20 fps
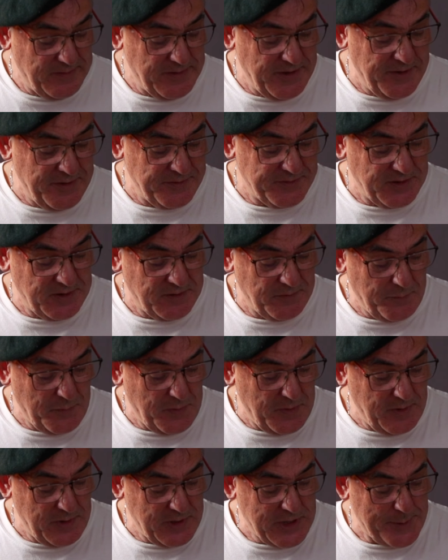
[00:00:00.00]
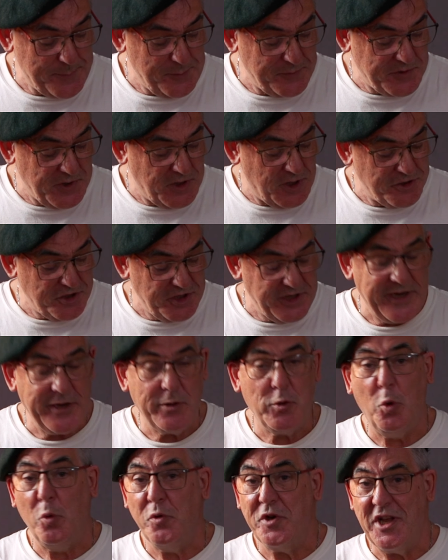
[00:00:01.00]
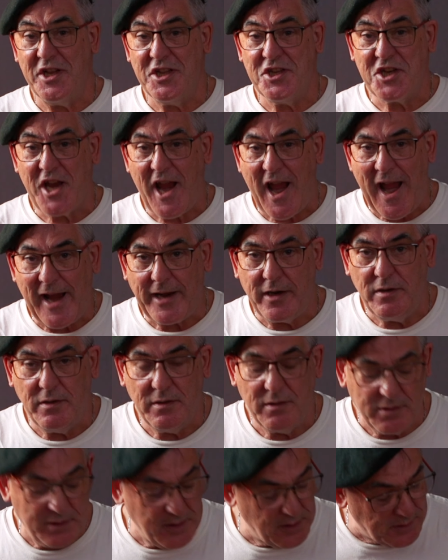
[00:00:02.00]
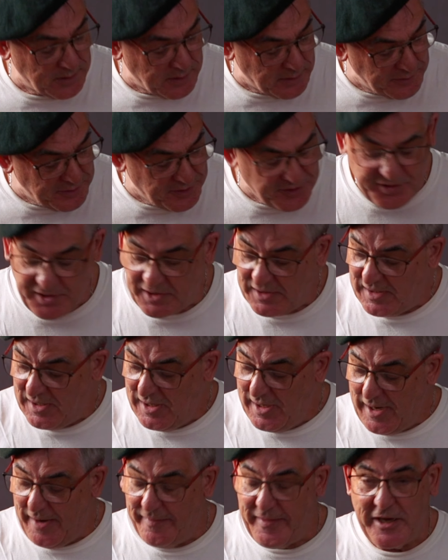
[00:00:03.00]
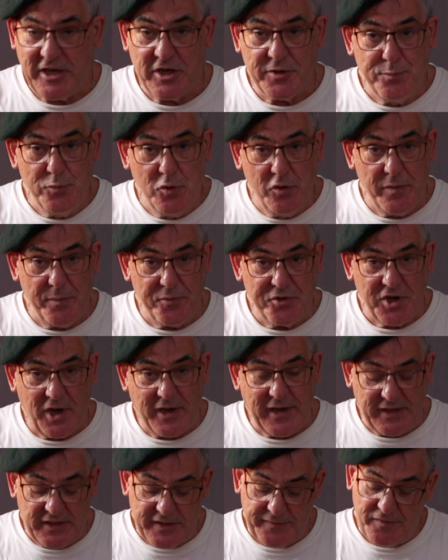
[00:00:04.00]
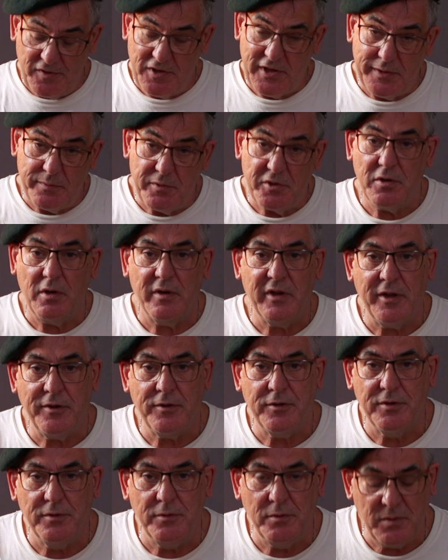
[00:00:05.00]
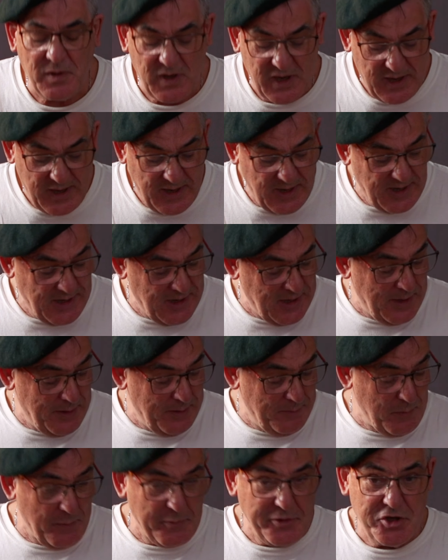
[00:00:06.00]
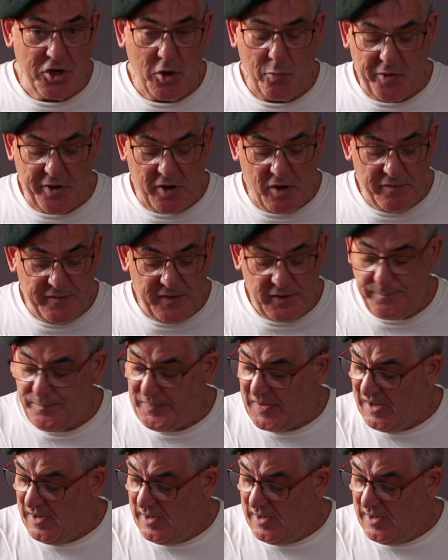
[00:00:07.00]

There's a couple of cards in here called attack cards, and they just move them slightly differently, which I'll get to uh, when we turn one over.